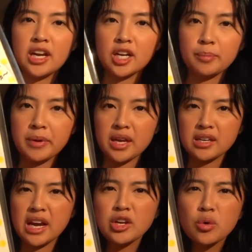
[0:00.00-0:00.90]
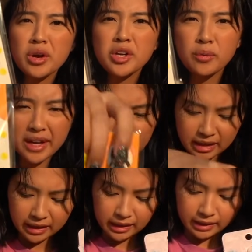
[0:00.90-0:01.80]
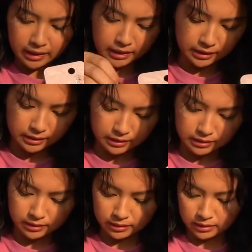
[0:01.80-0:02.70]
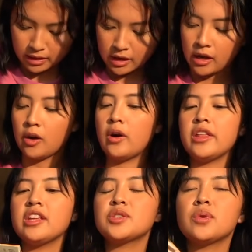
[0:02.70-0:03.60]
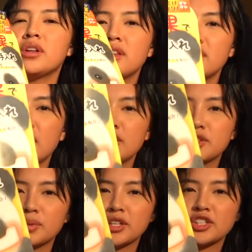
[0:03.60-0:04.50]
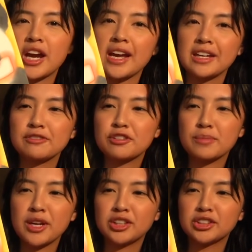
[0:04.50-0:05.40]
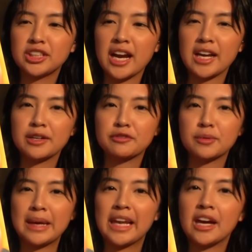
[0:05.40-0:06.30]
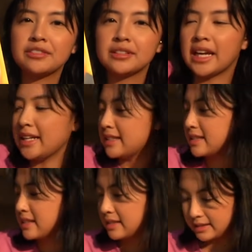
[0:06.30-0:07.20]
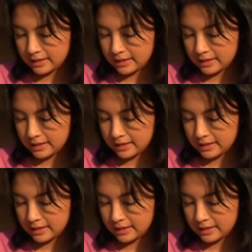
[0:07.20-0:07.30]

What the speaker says: Hairpin. I don't wanna wear it. Oh, and this one, I just wanna try it for my under eye and for my laugh lines.